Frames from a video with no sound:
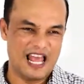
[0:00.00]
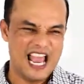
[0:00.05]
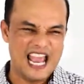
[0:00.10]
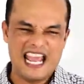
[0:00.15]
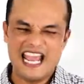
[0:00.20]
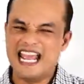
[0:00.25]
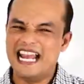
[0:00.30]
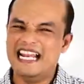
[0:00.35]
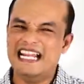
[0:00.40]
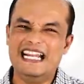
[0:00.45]

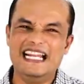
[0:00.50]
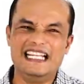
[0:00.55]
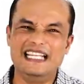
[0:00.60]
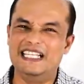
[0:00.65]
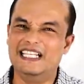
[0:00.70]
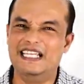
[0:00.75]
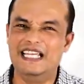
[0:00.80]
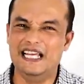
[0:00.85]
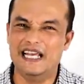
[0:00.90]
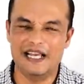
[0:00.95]

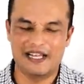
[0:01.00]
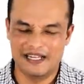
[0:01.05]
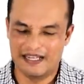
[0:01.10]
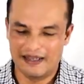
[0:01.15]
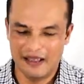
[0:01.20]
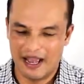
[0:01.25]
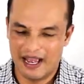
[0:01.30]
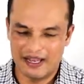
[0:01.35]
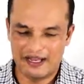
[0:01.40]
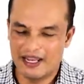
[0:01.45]

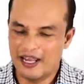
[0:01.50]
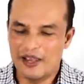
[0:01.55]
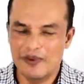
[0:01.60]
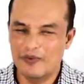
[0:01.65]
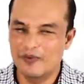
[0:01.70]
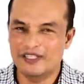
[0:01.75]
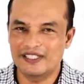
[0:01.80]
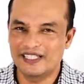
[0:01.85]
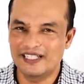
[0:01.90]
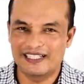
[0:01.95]
He
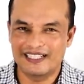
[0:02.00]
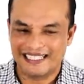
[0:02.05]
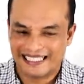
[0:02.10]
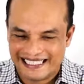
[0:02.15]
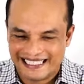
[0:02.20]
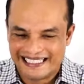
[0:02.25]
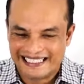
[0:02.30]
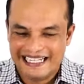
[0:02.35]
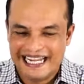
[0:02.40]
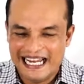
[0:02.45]
wasn't
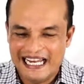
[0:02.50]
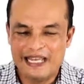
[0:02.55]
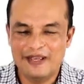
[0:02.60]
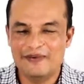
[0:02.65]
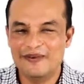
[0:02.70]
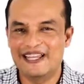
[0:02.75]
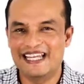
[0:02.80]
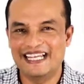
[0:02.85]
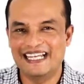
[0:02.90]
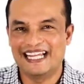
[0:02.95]
dealing
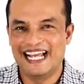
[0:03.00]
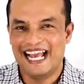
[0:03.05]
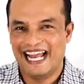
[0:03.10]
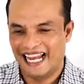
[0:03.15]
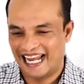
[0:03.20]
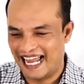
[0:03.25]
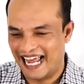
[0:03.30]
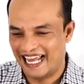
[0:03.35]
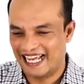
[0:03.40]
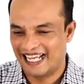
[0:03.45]
with it
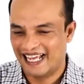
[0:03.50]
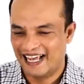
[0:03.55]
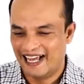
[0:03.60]
like